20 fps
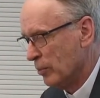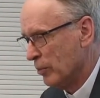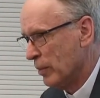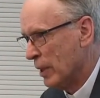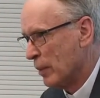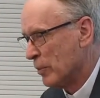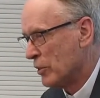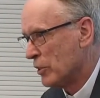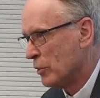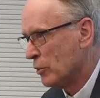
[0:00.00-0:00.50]

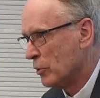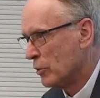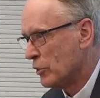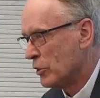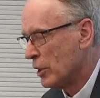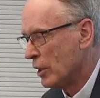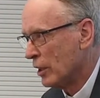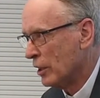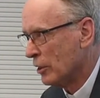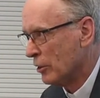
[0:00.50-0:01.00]
perhaps
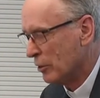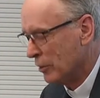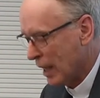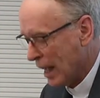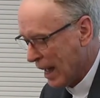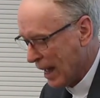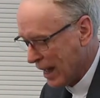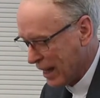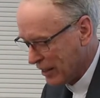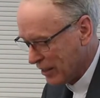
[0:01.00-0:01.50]
also a little
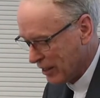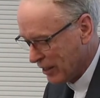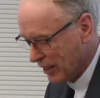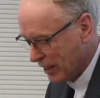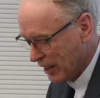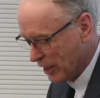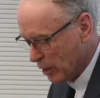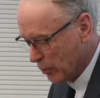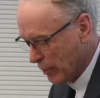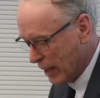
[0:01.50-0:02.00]
ad.
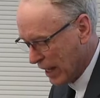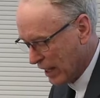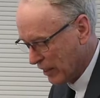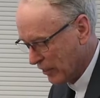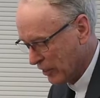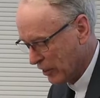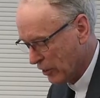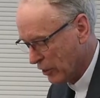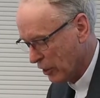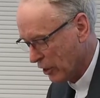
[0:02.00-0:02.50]
At the back
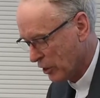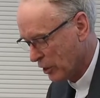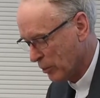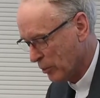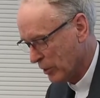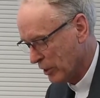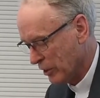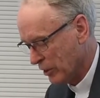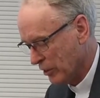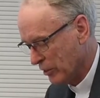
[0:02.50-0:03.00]
of the
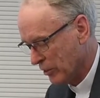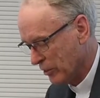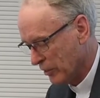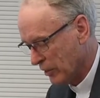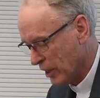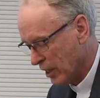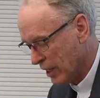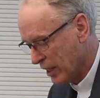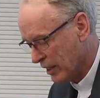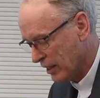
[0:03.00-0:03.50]
document you'll
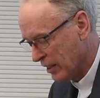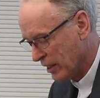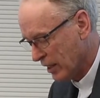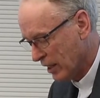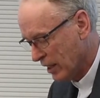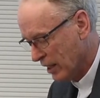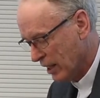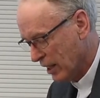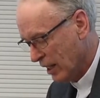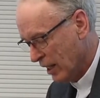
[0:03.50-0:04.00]

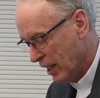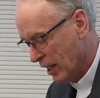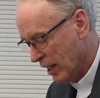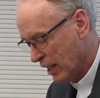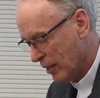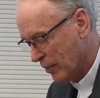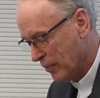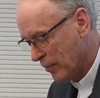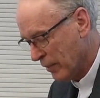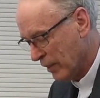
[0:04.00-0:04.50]
find
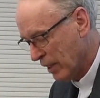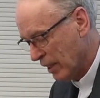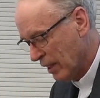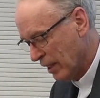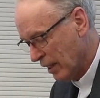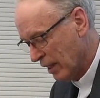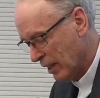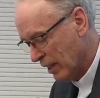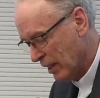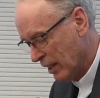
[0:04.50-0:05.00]

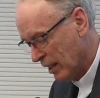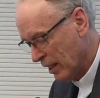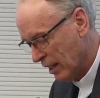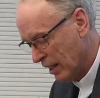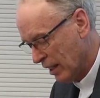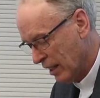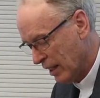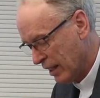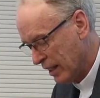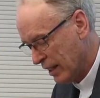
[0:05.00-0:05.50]

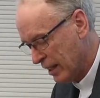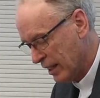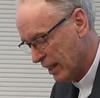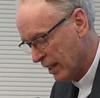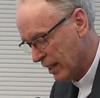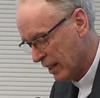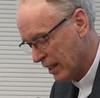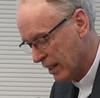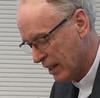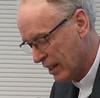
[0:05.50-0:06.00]

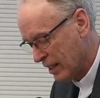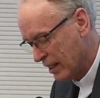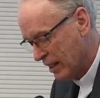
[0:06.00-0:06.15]
a